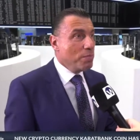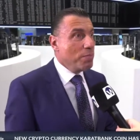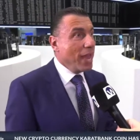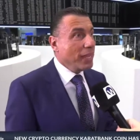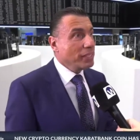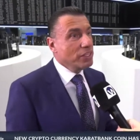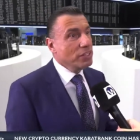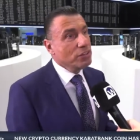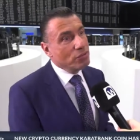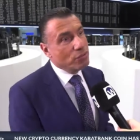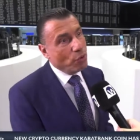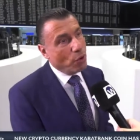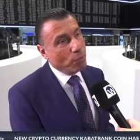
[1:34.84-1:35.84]
backed in
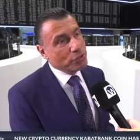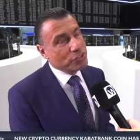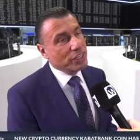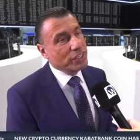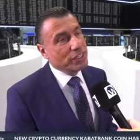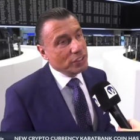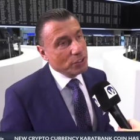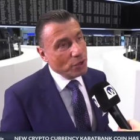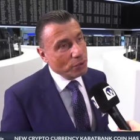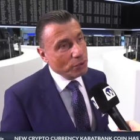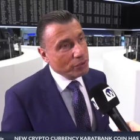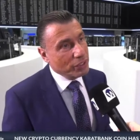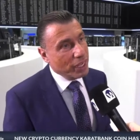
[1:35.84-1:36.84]
four percent in
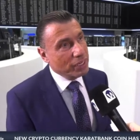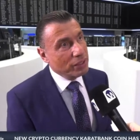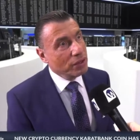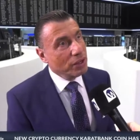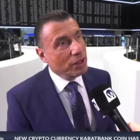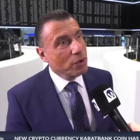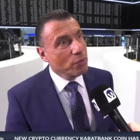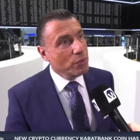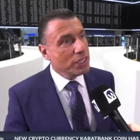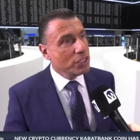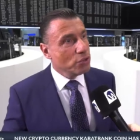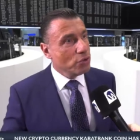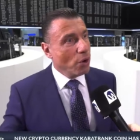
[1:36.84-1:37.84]
gold, and we
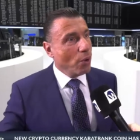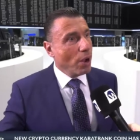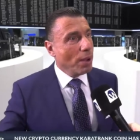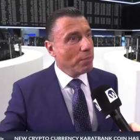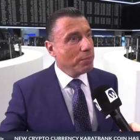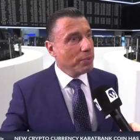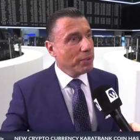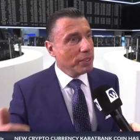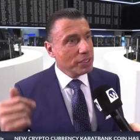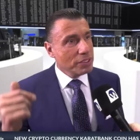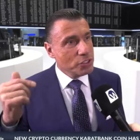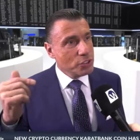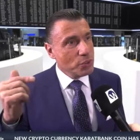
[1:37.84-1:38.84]
grow up
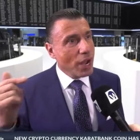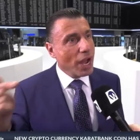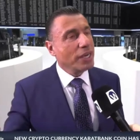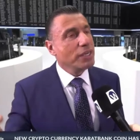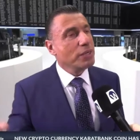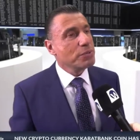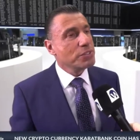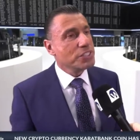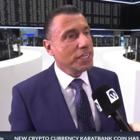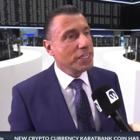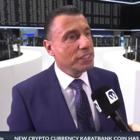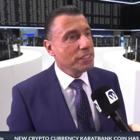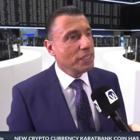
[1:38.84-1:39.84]
to 100
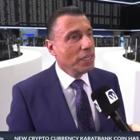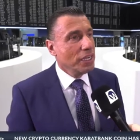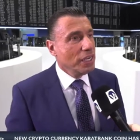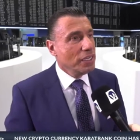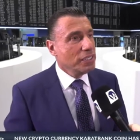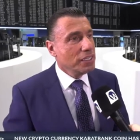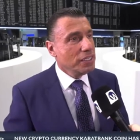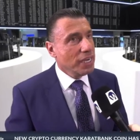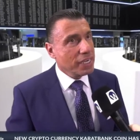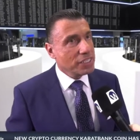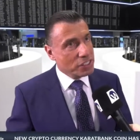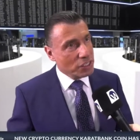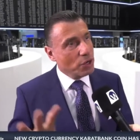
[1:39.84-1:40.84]
percent in the
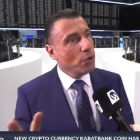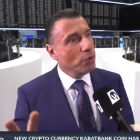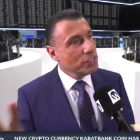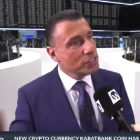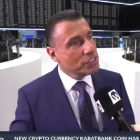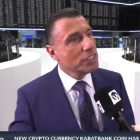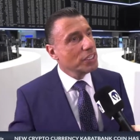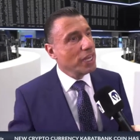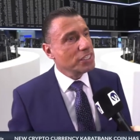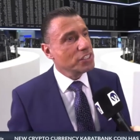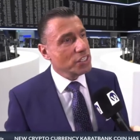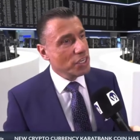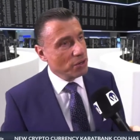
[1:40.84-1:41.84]
next. The goal is in the
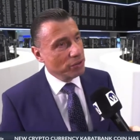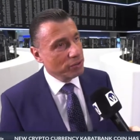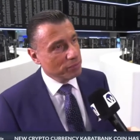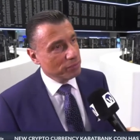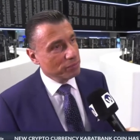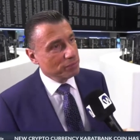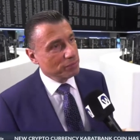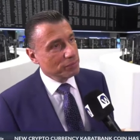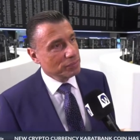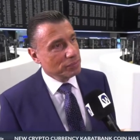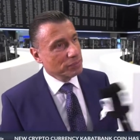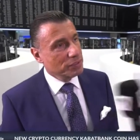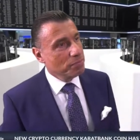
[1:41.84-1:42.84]
next year.
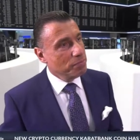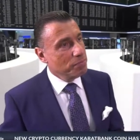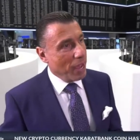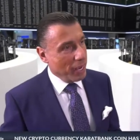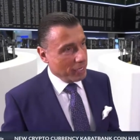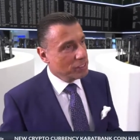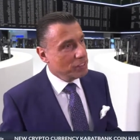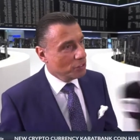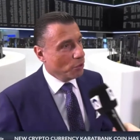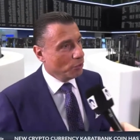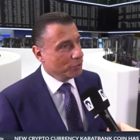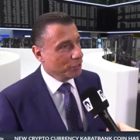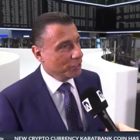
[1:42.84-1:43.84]
Backed in
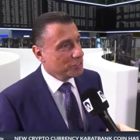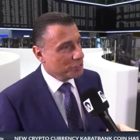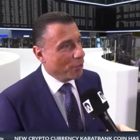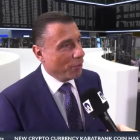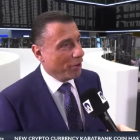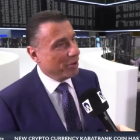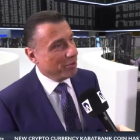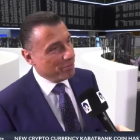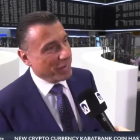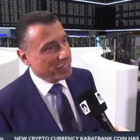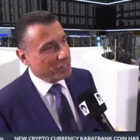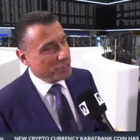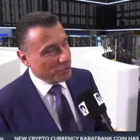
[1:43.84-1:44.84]
gold. Sorry,
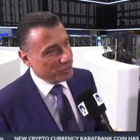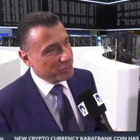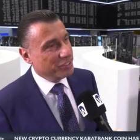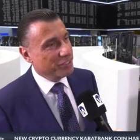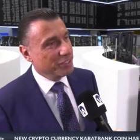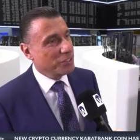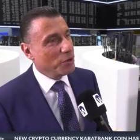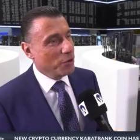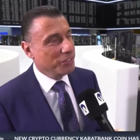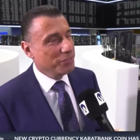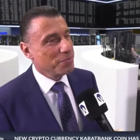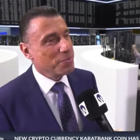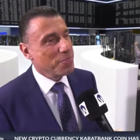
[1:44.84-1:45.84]
backed in gold. The, the coin